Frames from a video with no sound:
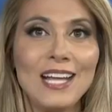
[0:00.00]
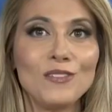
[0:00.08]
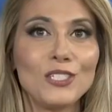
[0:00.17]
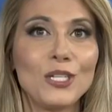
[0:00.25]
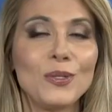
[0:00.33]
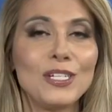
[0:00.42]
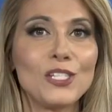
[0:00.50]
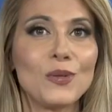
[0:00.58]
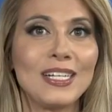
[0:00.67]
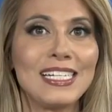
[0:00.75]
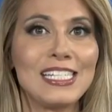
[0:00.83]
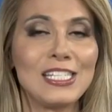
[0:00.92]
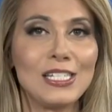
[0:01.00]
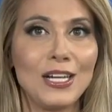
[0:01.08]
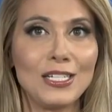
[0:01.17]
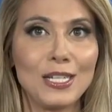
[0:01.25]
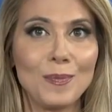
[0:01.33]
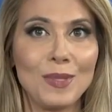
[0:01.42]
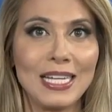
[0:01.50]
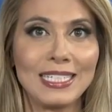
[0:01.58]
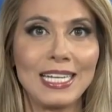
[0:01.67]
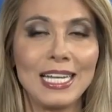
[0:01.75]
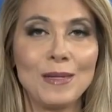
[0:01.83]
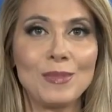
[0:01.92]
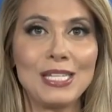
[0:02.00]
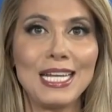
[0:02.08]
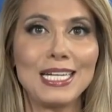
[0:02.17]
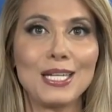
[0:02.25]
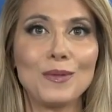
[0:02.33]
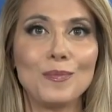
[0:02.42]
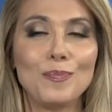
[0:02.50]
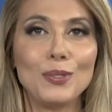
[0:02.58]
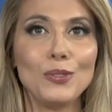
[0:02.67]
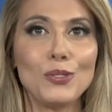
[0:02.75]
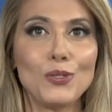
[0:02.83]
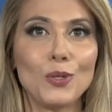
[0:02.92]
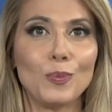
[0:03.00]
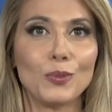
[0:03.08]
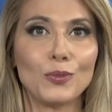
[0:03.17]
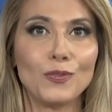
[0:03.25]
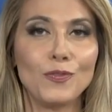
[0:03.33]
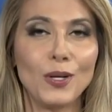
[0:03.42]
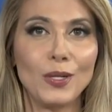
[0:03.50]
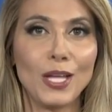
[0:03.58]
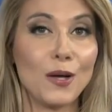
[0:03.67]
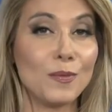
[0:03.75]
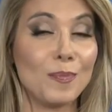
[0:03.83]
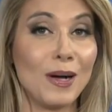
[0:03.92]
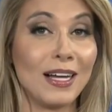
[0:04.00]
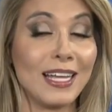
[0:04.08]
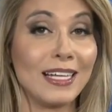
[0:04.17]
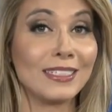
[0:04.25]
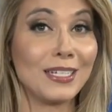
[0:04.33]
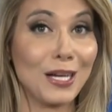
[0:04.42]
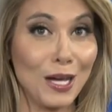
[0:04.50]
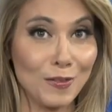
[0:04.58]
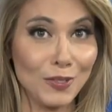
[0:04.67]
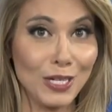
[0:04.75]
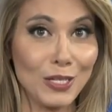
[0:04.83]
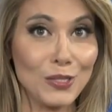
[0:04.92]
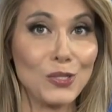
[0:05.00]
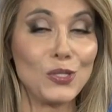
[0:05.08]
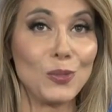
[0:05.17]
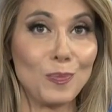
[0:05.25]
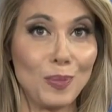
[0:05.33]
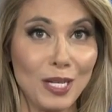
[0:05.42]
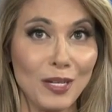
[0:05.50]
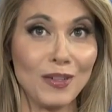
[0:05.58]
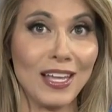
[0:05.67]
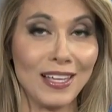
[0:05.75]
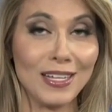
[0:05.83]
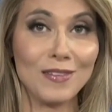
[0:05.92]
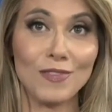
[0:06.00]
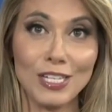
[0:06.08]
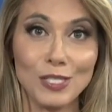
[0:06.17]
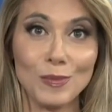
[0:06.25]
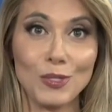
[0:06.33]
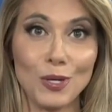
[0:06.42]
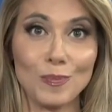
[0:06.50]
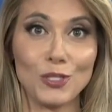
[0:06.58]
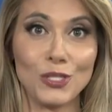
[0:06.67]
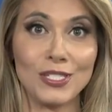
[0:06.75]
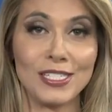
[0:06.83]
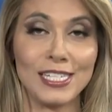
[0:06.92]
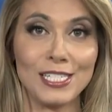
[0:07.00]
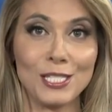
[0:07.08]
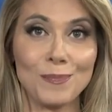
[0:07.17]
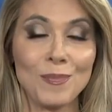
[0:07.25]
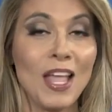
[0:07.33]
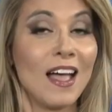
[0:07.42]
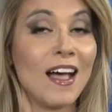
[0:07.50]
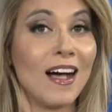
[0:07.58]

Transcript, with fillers: And now to an Israeli startup that claims it can boost your portfolio by uncovering superior investment opportunities.